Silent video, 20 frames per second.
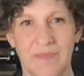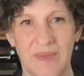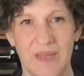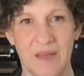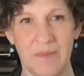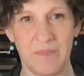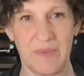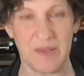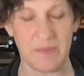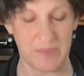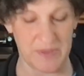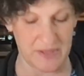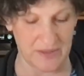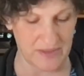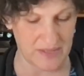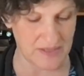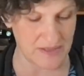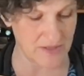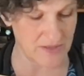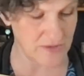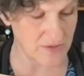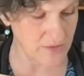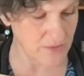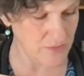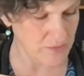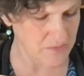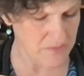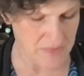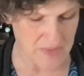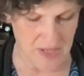That might be a thing to
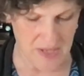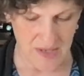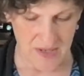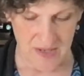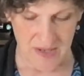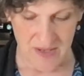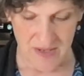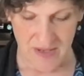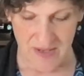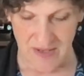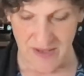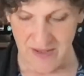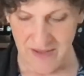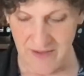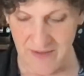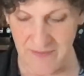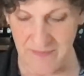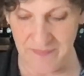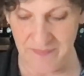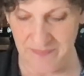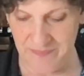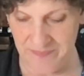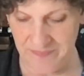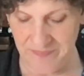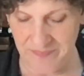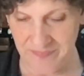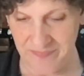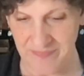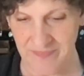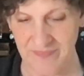do.
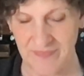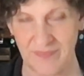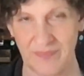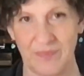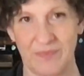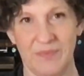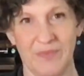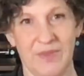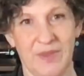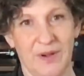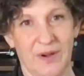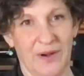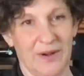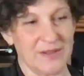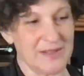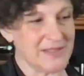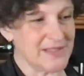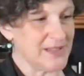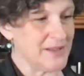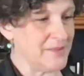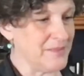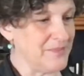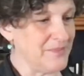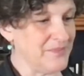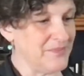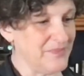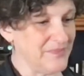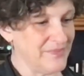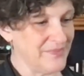There are some